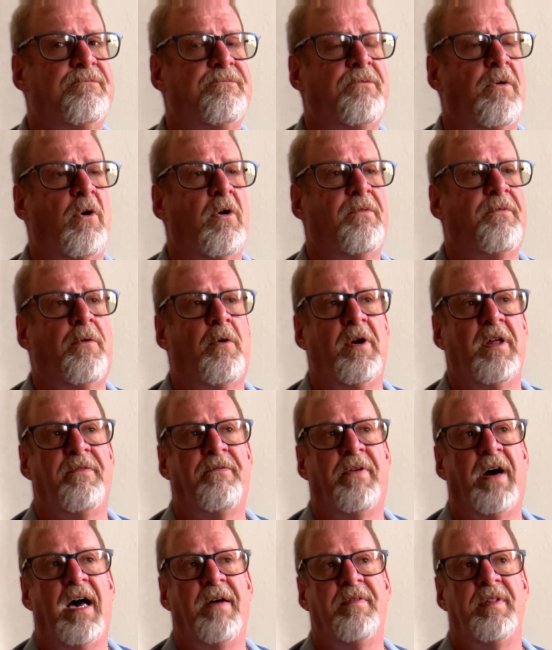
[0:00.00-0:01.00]

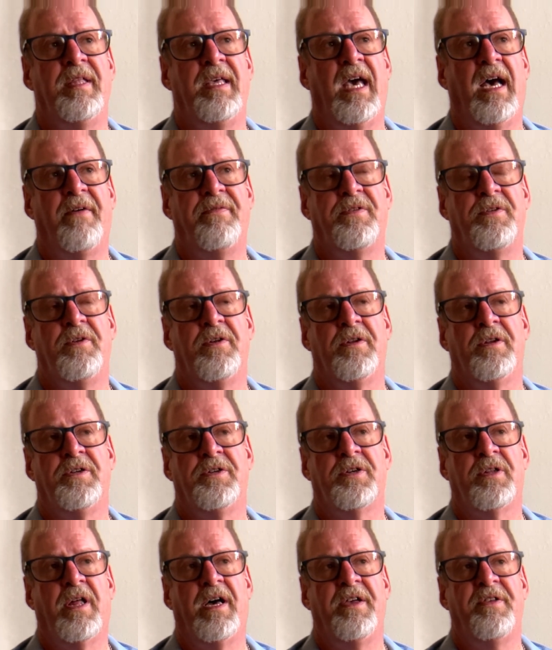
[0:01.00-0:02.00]
4:45 in the afternoon of
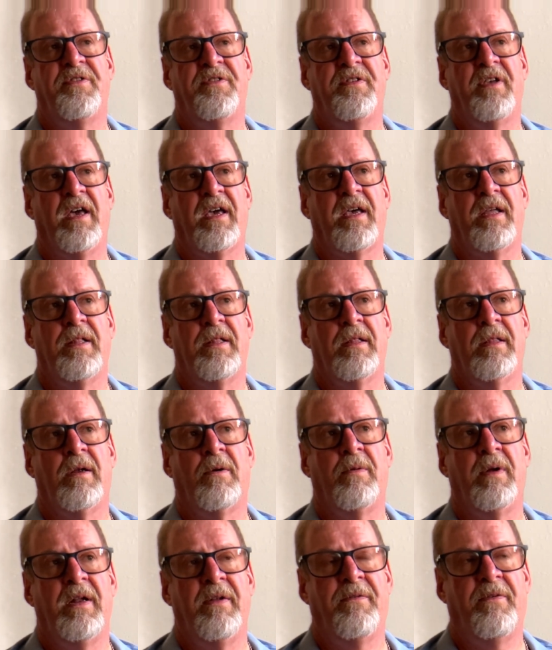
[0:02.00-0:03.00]
July 2nd, they're
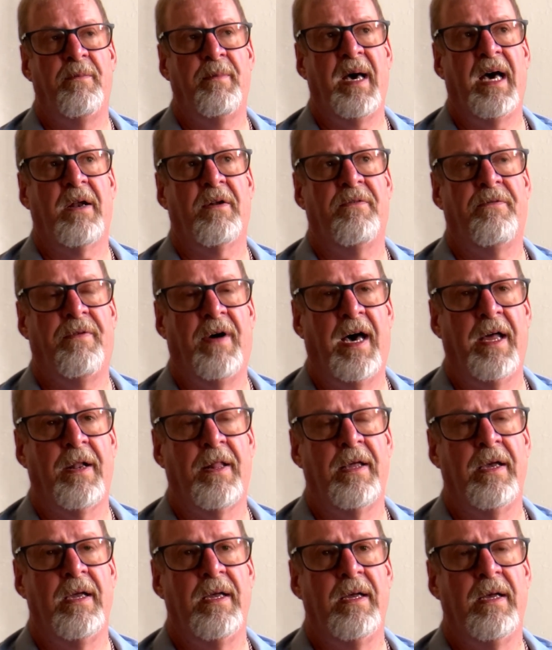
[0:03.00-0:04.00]
ready for battle finally.
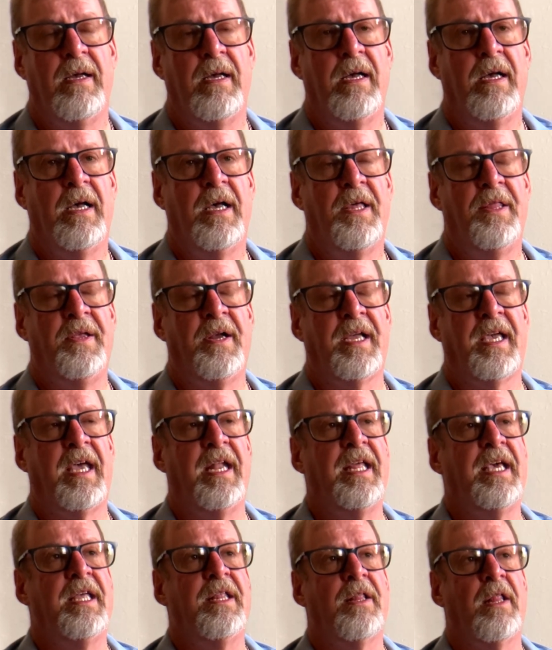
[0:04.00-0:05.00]
They're
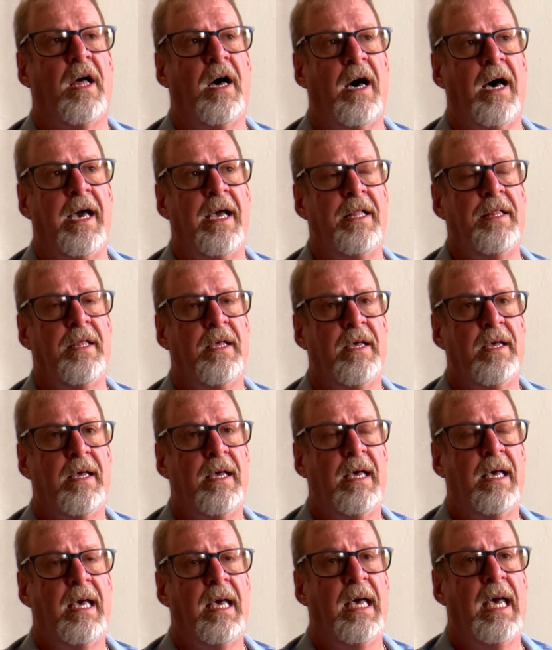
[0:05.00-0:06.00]
getting in line,
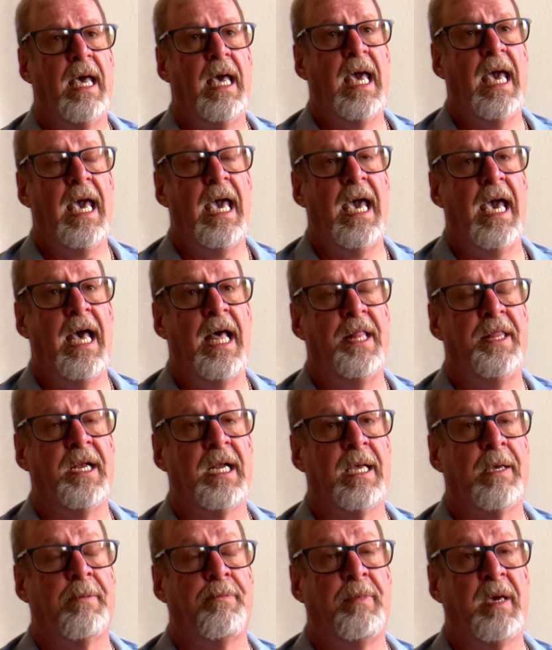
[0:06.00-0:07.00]
and
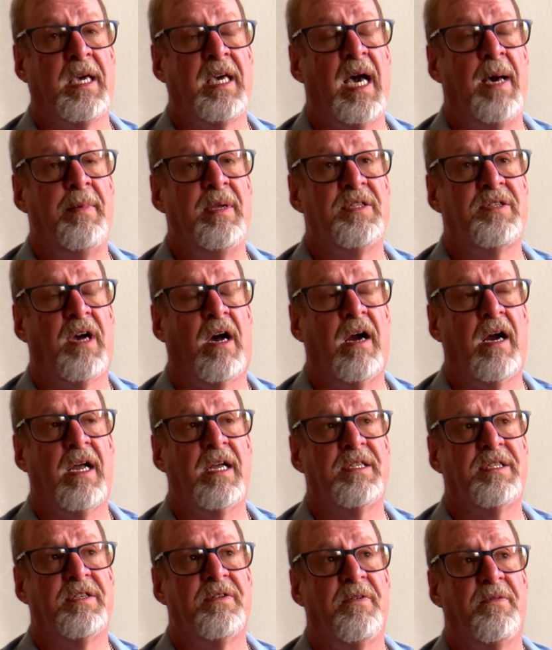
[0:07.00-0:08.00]
they're becoming
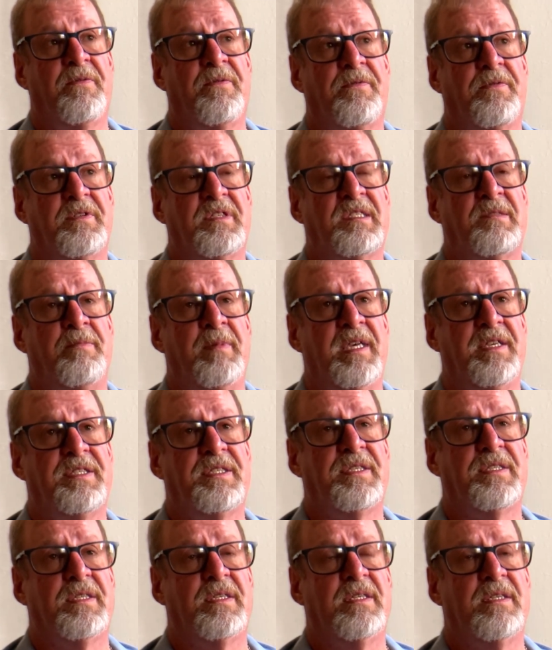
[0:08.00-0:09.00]
targets of
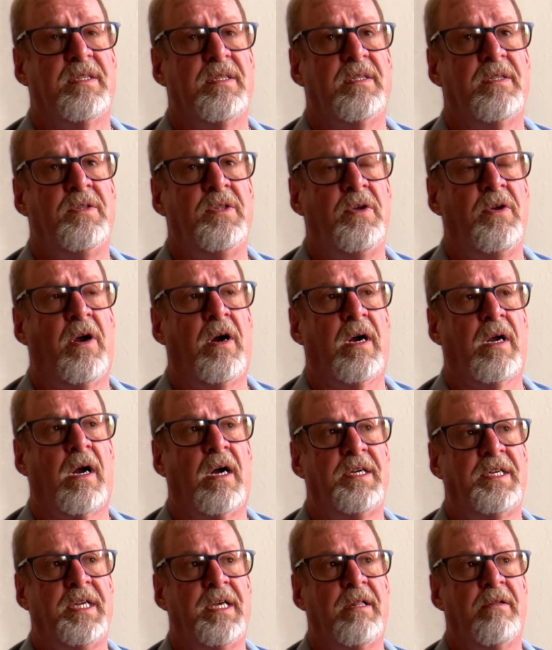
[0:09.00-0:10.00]
Smith's New York
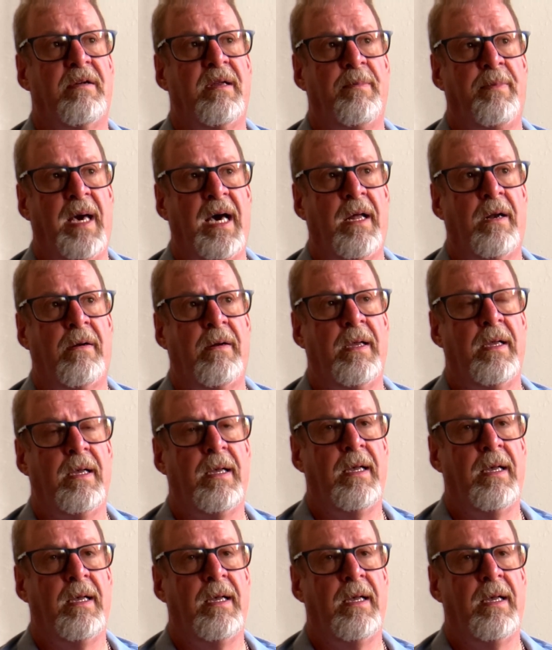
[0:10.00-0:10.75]
artillery battery